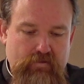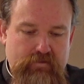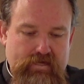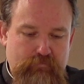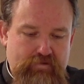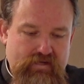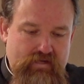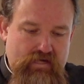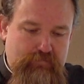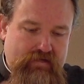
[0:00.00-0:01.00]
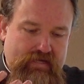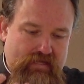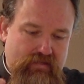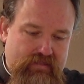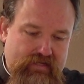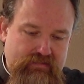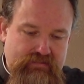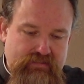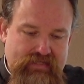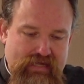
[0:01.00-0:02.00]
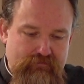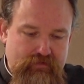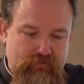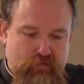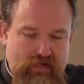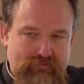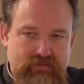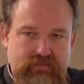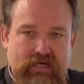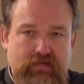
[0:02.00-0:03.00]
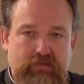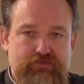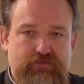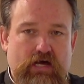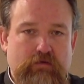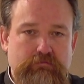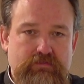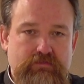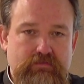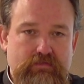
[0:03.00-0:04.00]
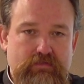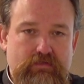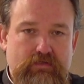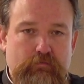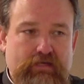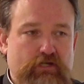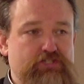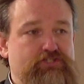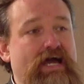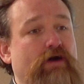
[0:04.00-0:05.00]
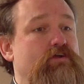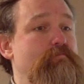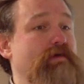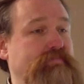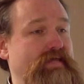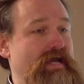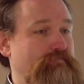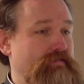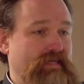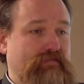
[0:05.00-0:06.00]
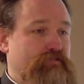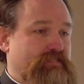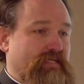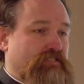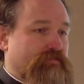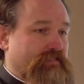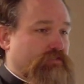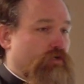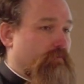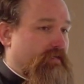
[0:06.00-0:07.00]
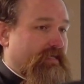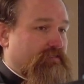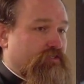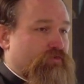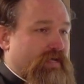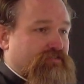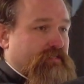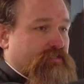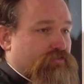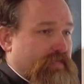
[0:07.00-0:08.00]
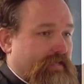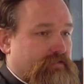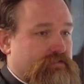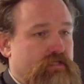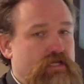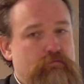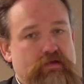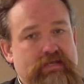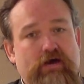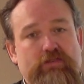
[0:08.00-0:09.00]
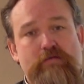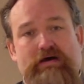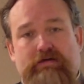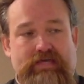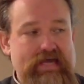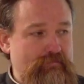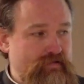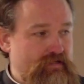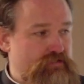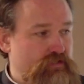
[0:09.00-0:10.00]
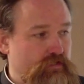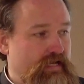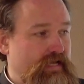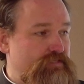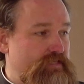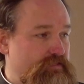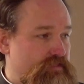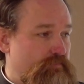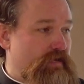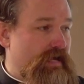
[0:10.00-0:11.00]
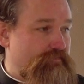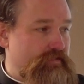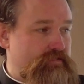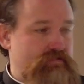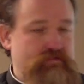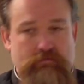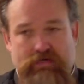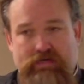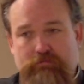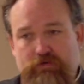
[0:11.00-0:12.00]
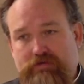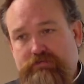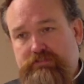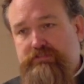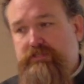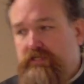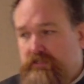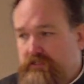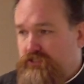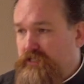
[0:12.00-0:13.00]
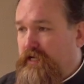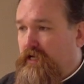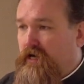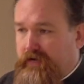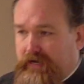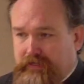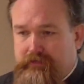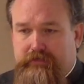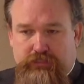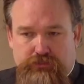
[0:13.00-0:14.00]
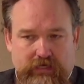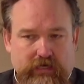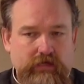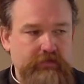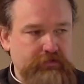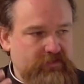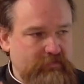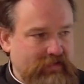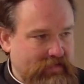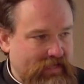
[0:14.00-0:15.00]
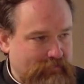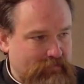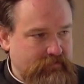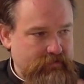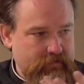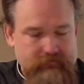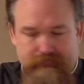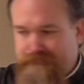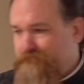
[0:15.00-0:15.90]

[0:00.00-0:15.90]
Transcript: they pick up again things that David prophesied in the Psalms because now they're about to happen. Like for centuries, nobody has addressed these things, but now they're about to happen. And so God sends the prophets, the minor prophets, to say, All right, Israel, this is about to happen to you.